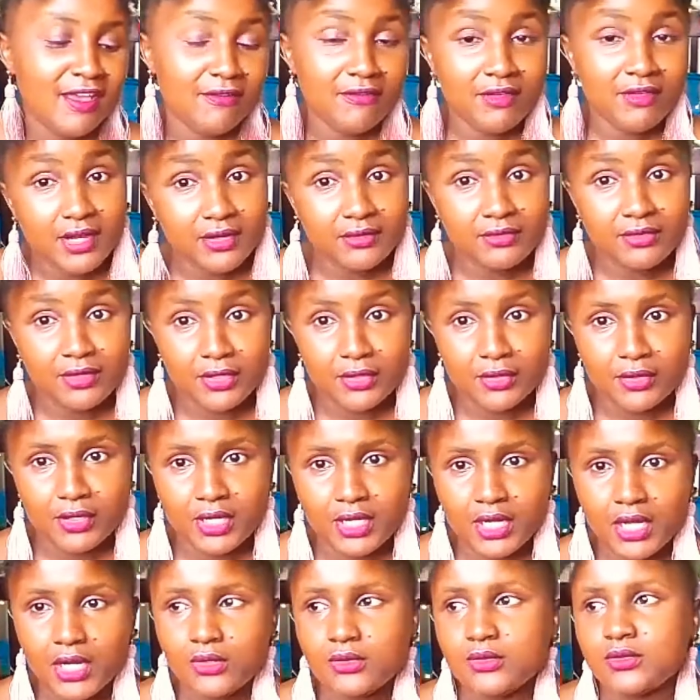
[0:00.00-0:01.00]
verify your
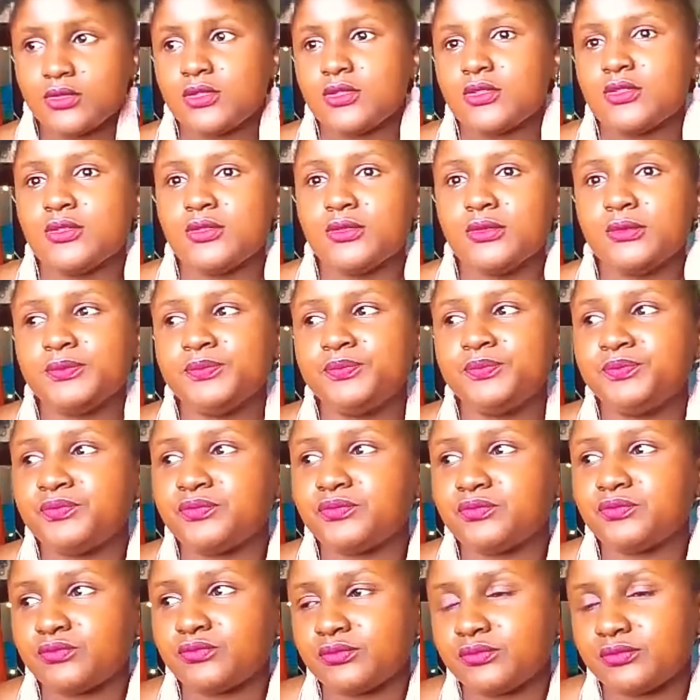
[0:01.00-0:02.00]
account. So
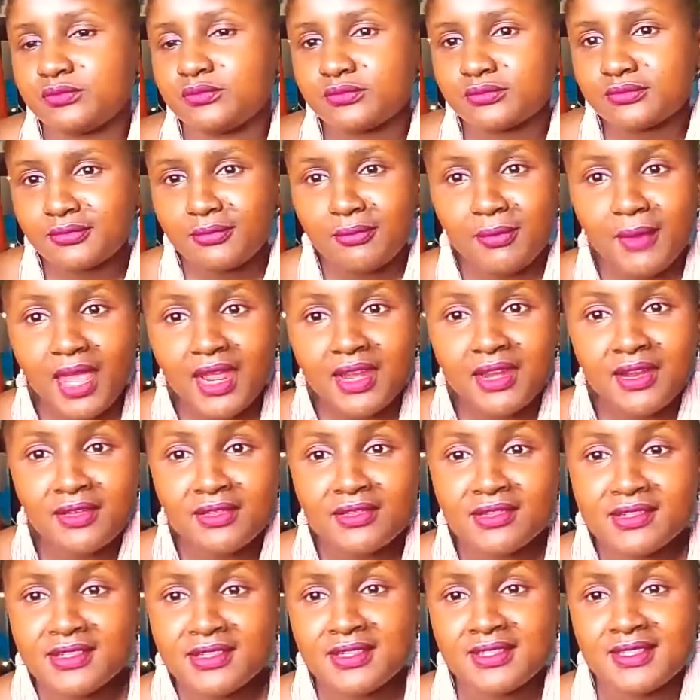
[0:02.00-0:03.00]
now
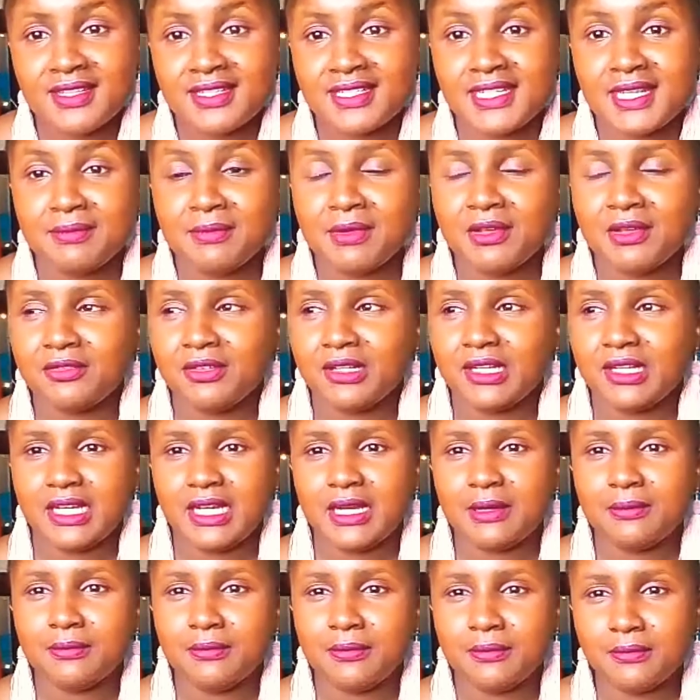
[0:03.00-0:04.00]
this is the time I feel like
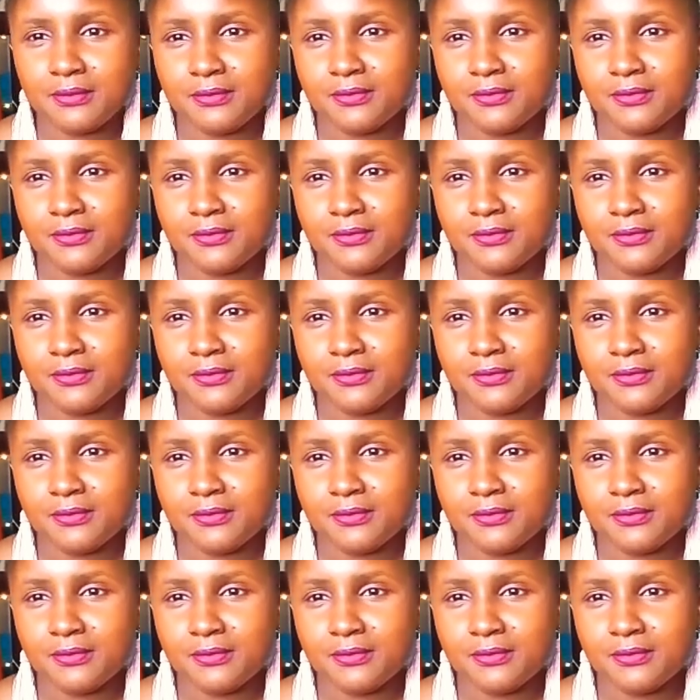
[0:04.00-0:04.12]
I'm